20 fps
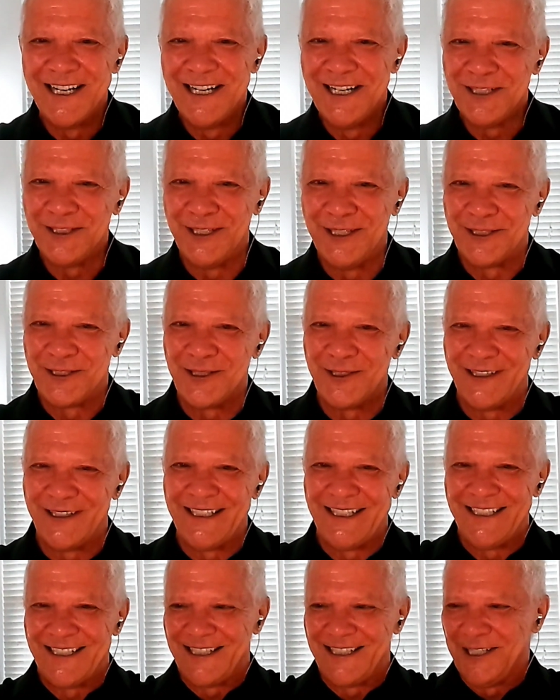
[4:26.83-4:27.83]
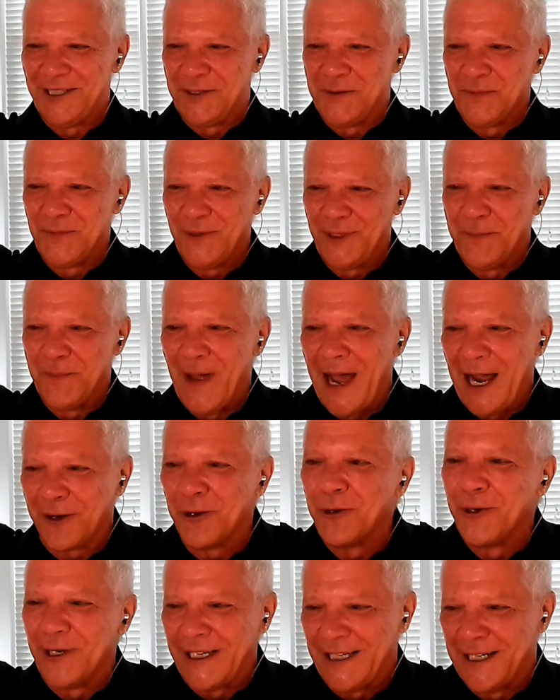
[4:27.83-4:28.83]
the
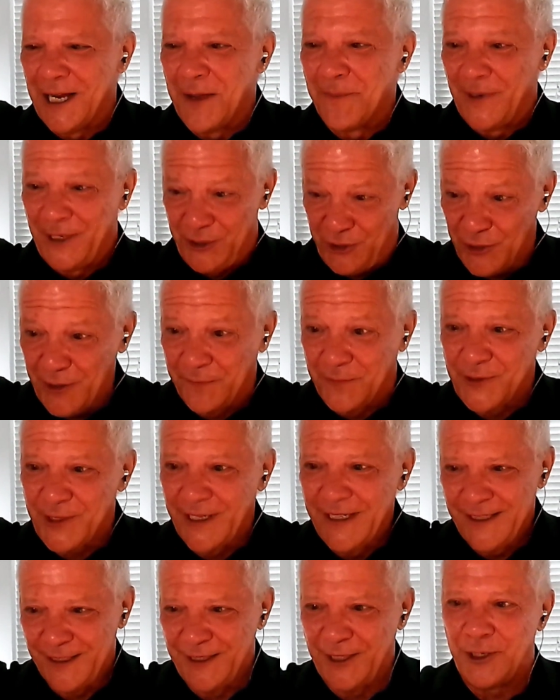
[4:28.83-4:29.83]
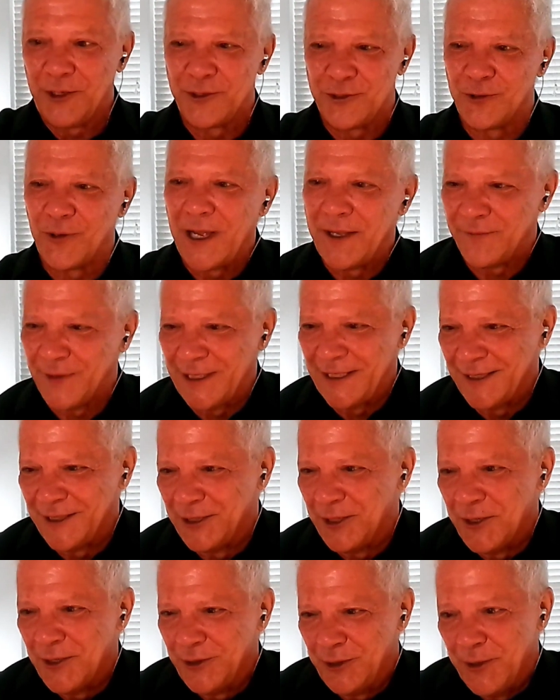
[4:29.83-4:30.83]
macroeconomic shifts that are driving
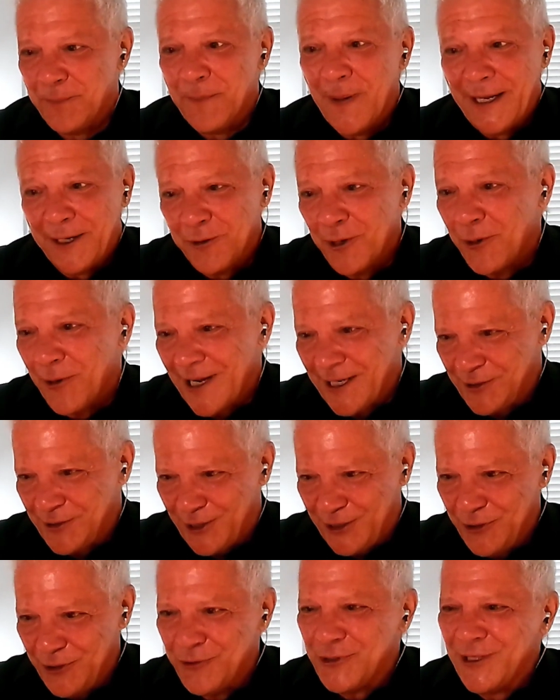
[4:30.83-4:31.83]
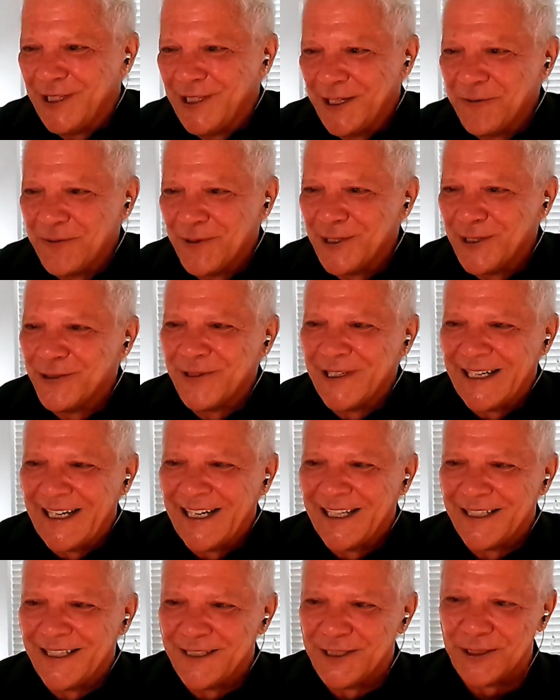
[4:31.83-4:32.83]
the micro execution that we're doing
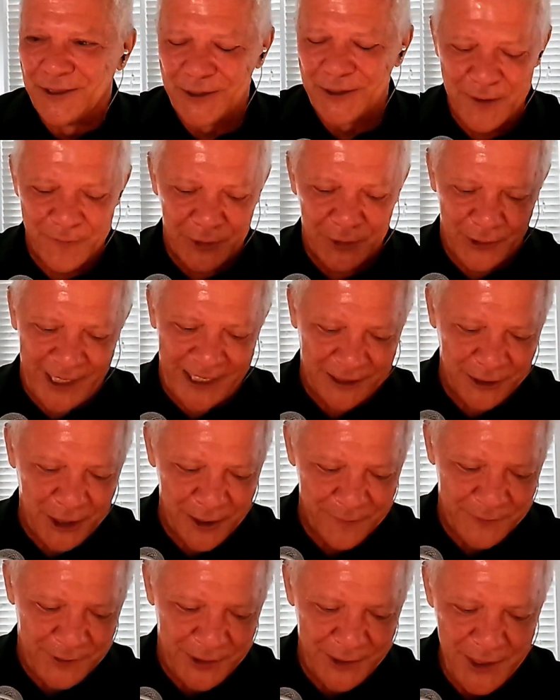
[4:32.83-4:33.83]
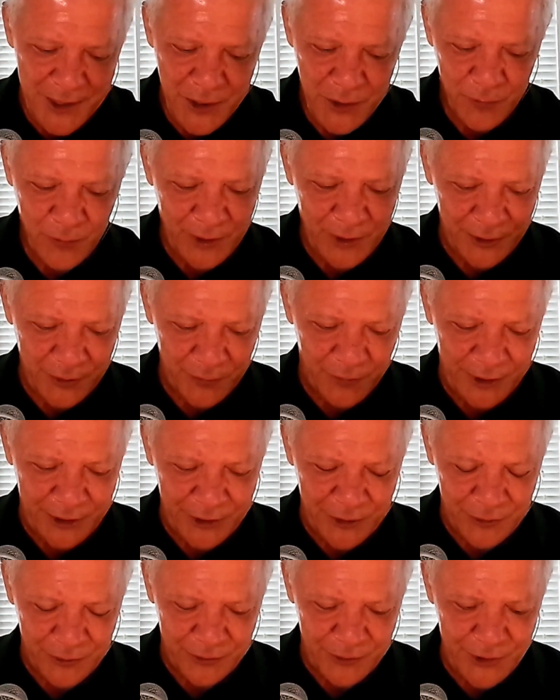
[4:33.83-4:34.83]
at the deal level. And I loved when
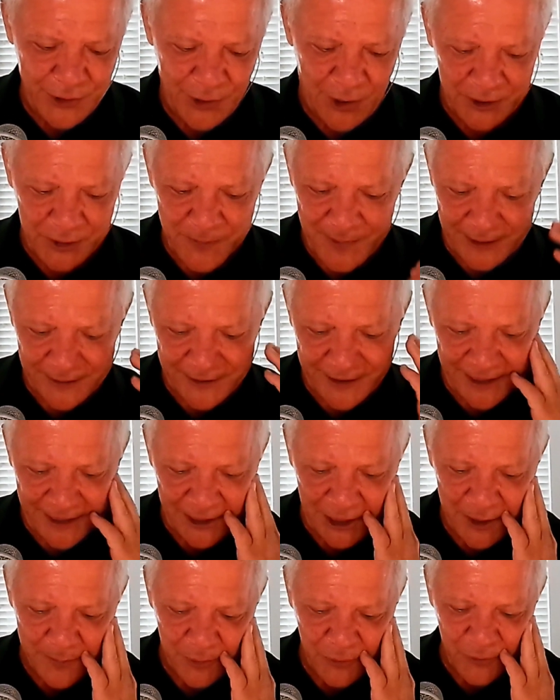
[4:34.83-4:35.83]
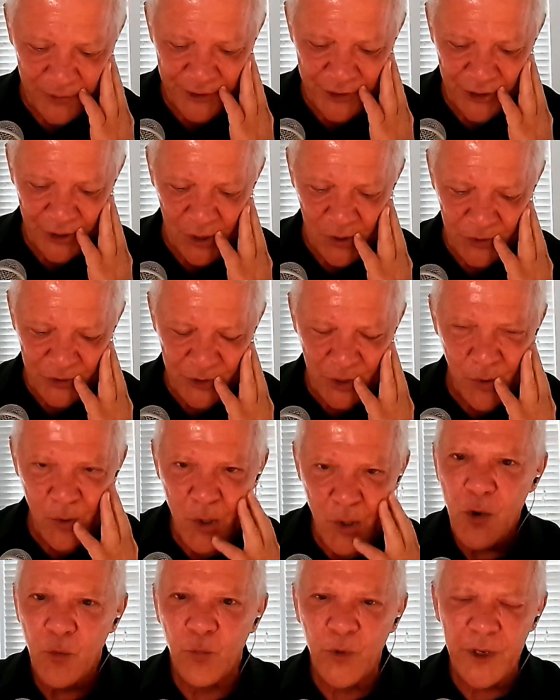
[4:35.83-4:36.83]
you talked about that a couple of weeks ago.
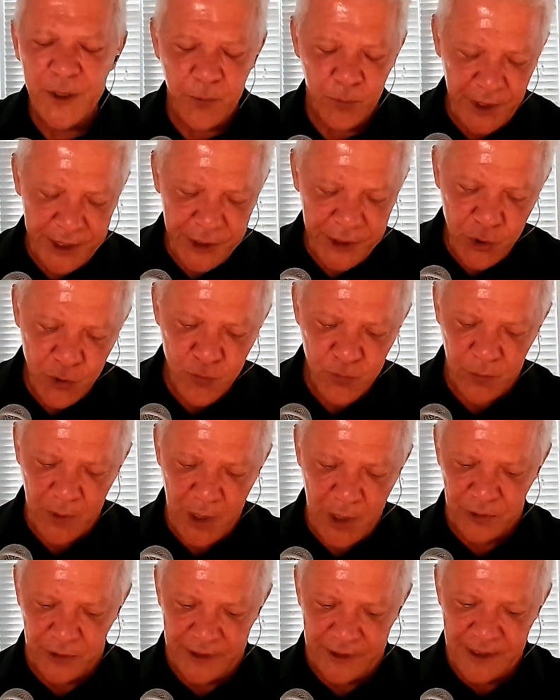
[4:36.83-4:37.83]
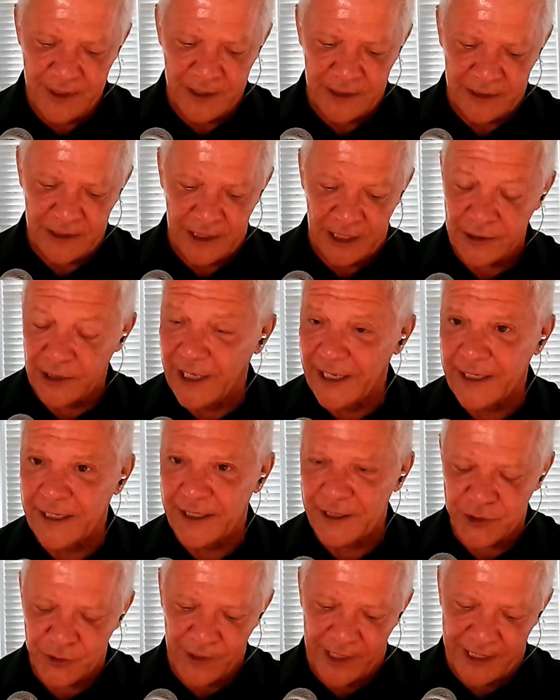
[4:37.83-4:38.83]
So when you wrote
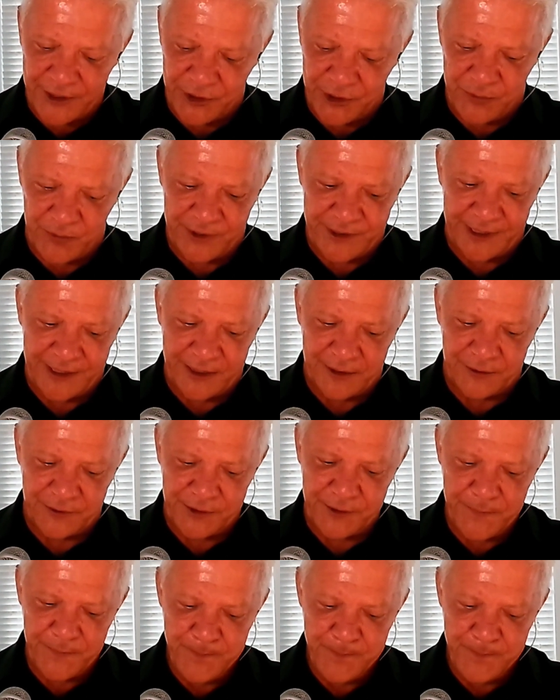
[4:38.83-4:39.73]
Aligning Strategy with Sales,